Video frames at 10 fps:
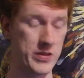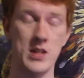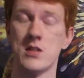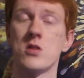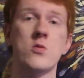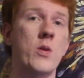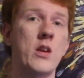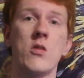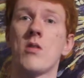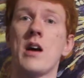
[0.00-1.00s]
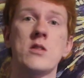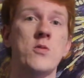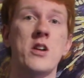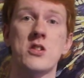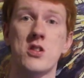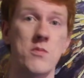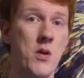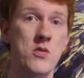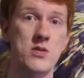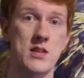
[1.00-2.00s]
this is what you guys watched the
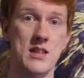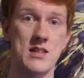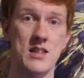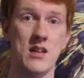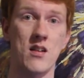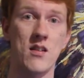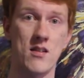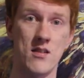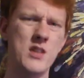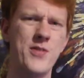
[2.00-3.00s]
most this year. These